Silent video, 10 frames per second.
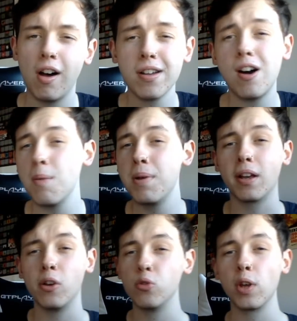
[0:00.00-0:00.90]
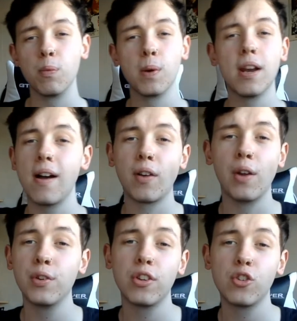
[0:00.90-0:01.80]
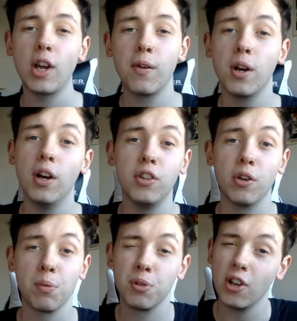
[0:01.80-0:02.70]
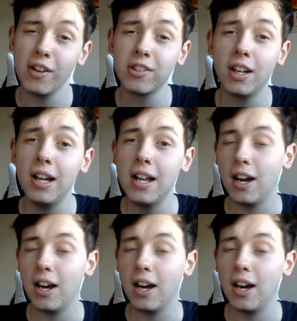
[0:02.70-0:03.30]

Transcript: I can't pick who's going to win out of Glover Teixeira and Yuri Prochaska.